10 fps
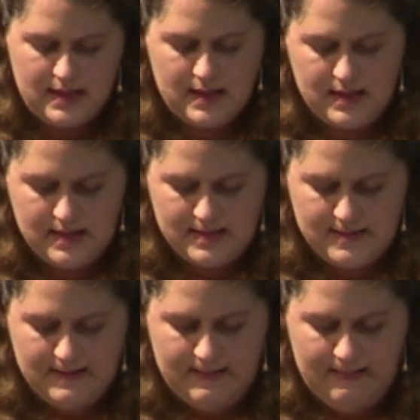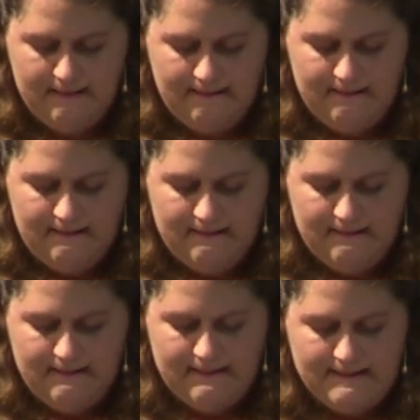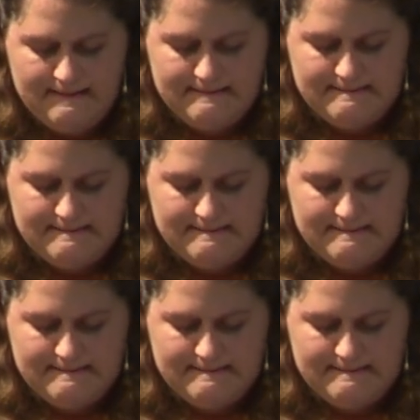Nothing is said.